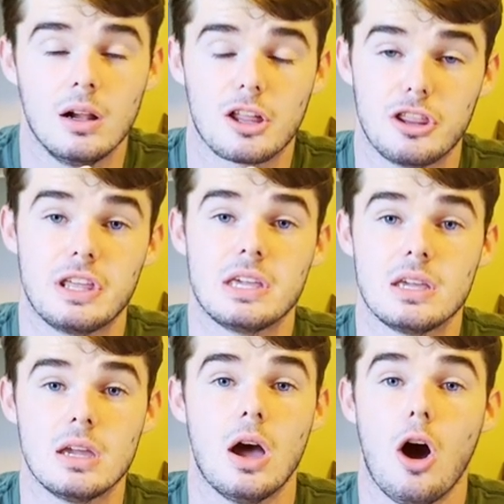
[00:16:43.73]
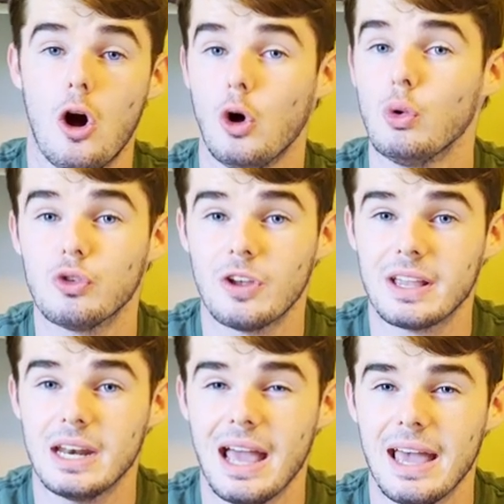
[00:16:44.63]
The whole
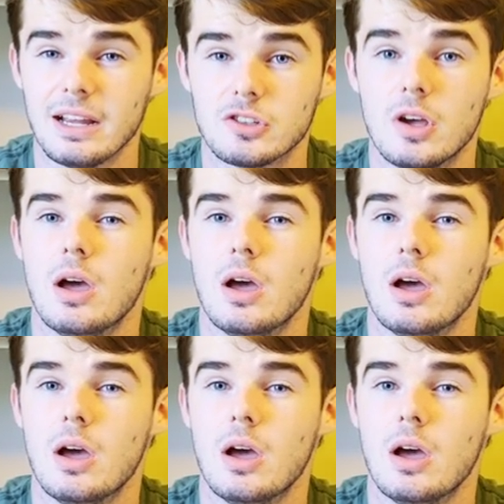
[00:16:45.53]
second act,